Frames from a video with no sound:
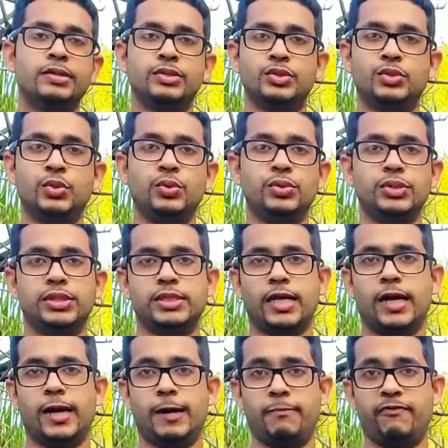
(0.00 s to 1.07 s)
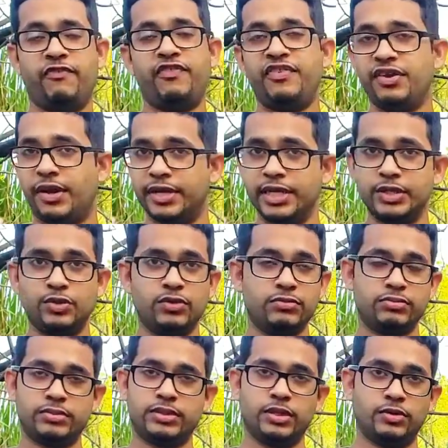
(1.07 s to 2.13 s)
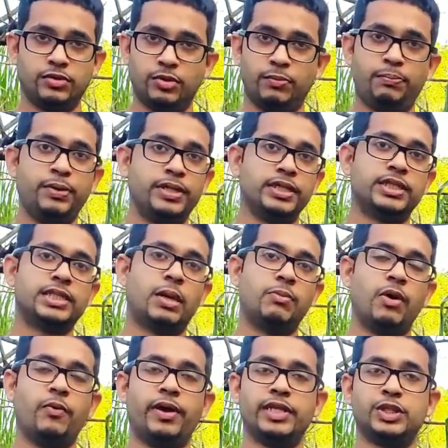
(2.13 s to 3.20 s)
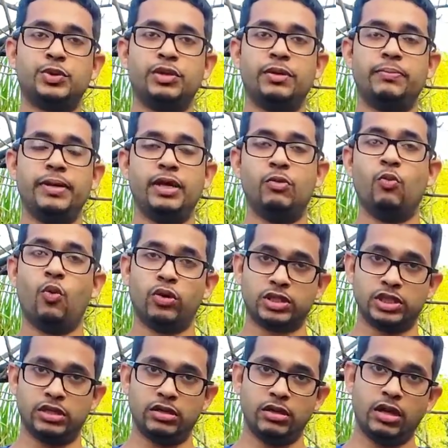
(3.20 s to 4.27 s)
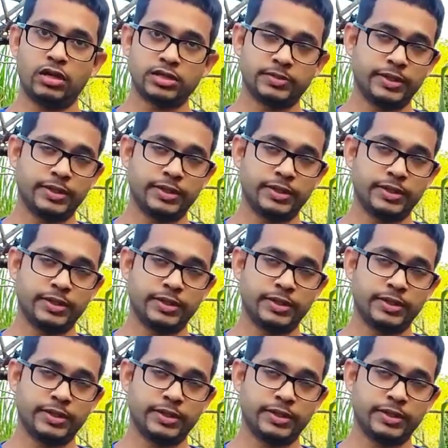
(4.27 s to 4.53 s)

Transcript: don't flood it, don't put it somewhere where it's going to be waterlogged,